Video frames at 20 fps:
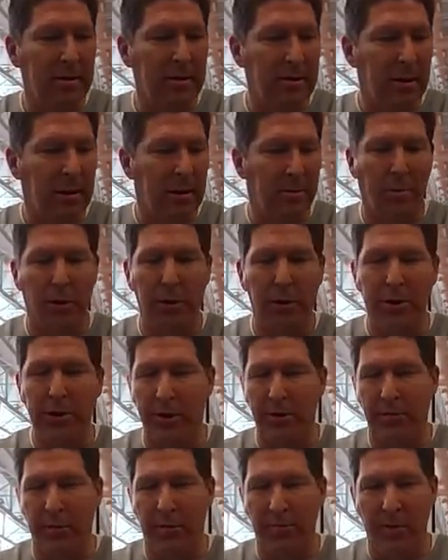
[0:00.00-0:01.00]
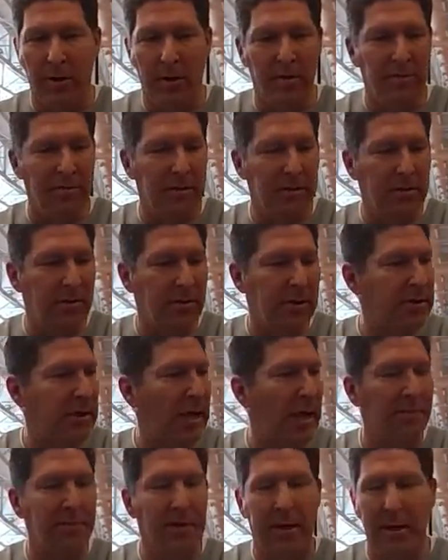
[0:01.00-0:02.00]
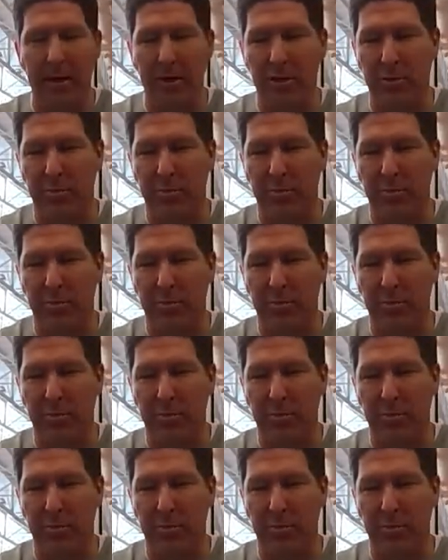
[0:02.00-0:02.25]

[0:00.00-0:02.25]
appreciative of the time that he's